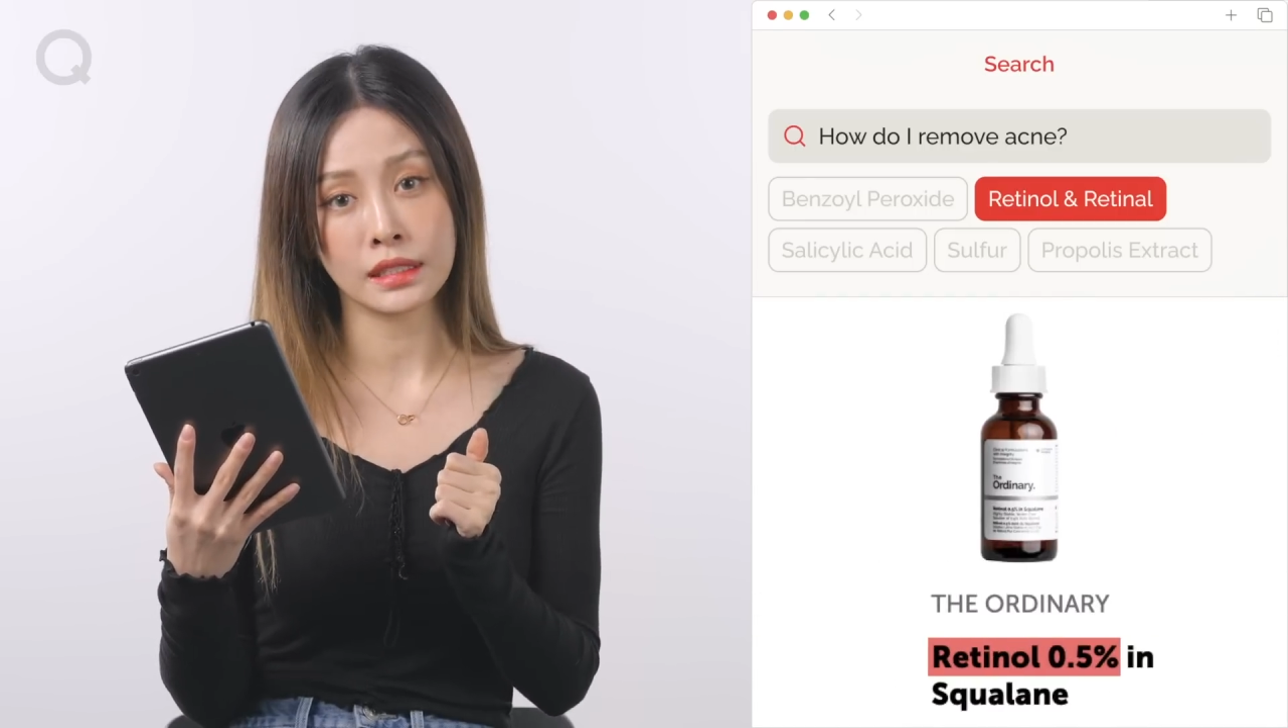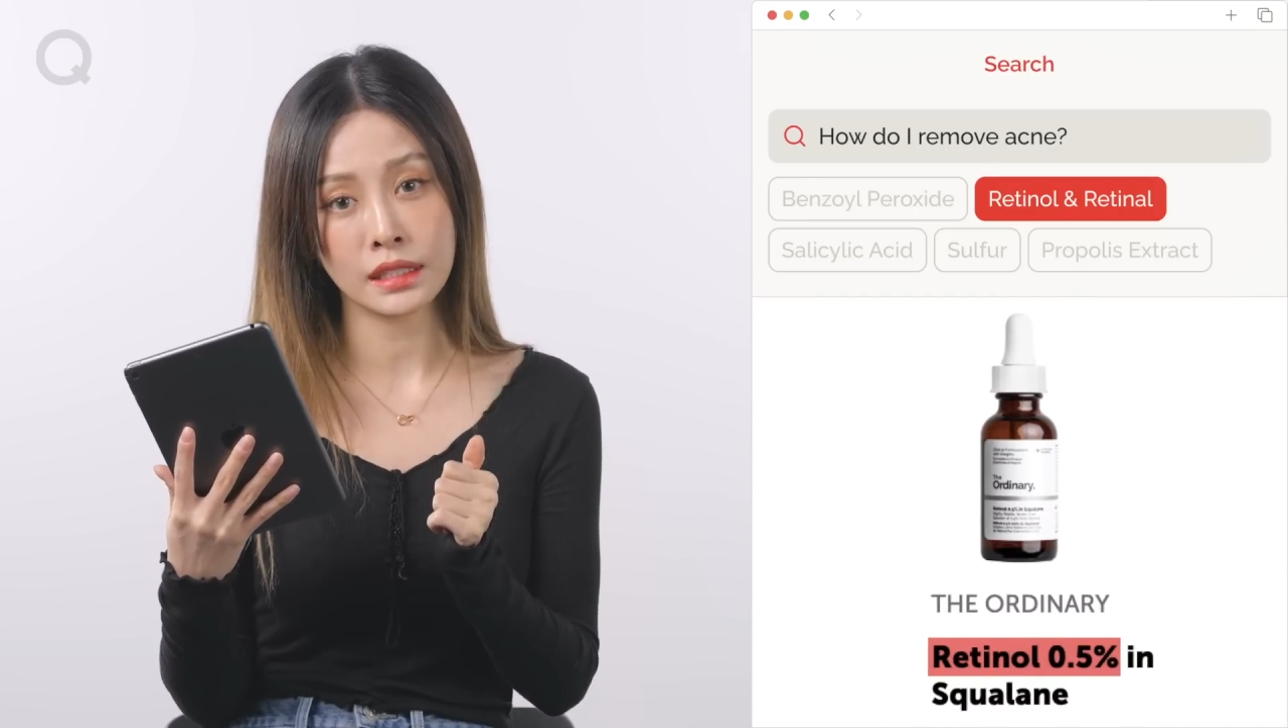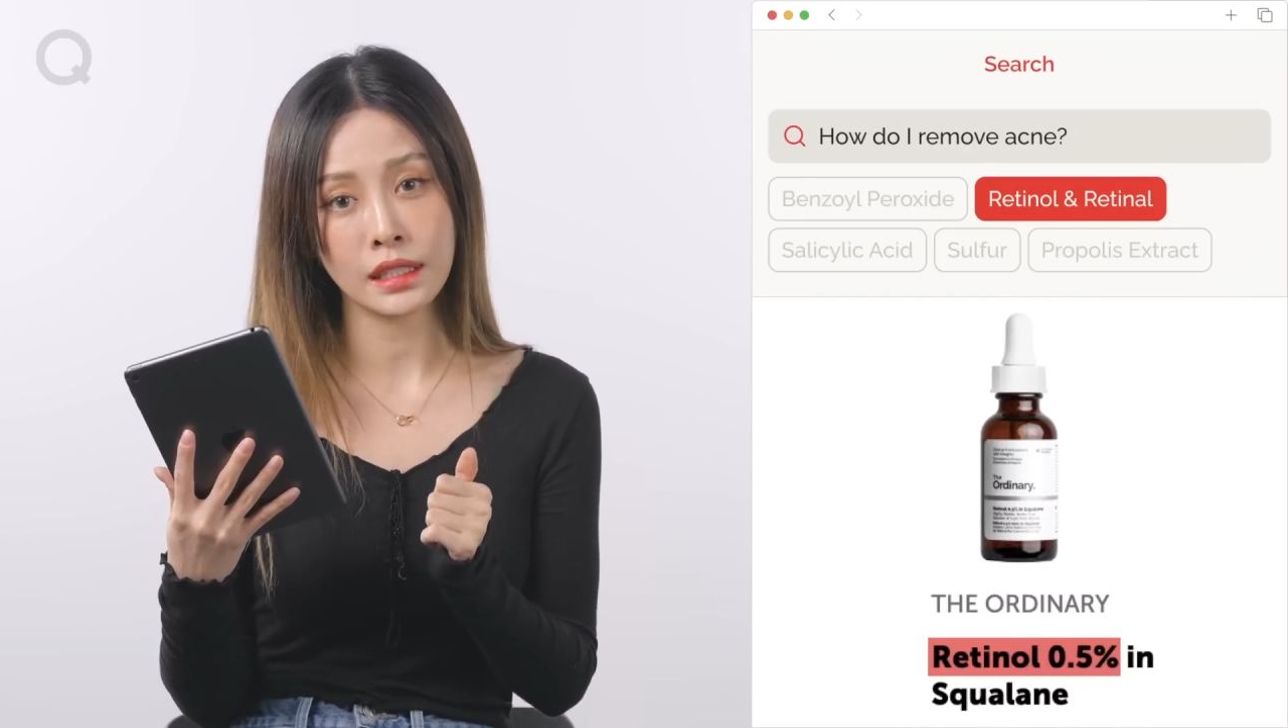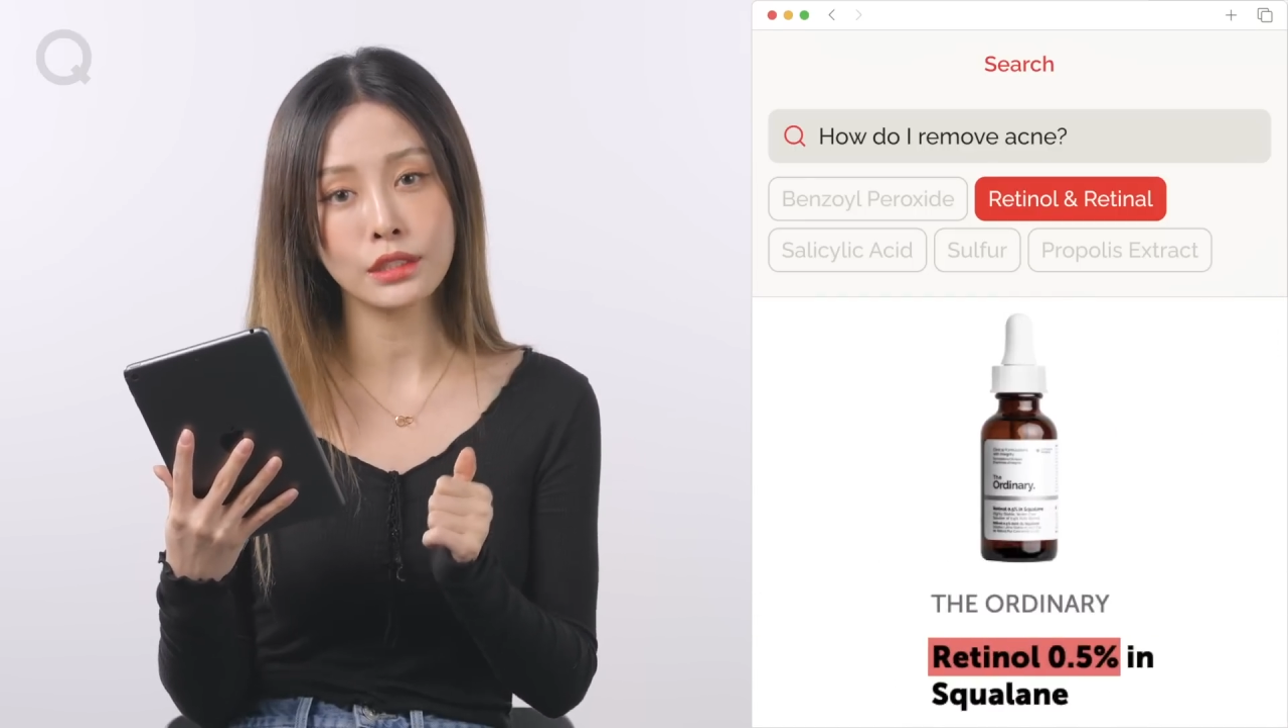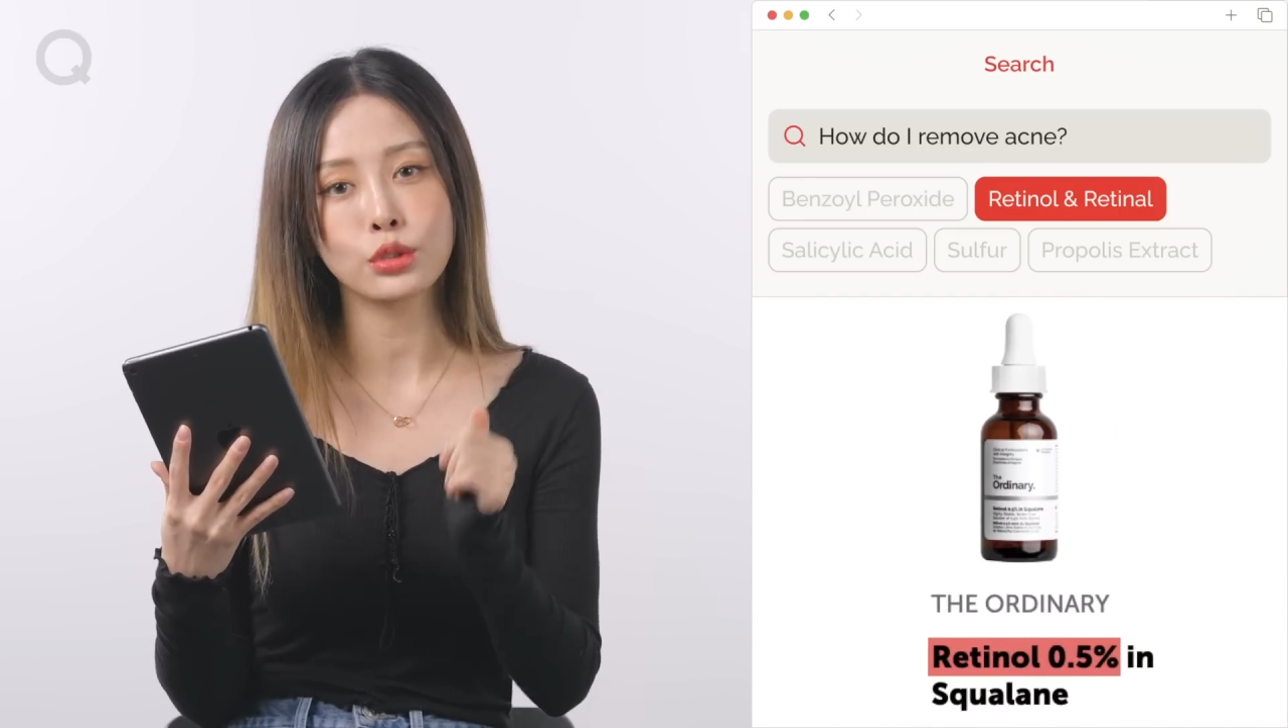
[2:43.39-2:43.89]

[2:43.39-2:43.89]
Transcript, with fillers: the skin,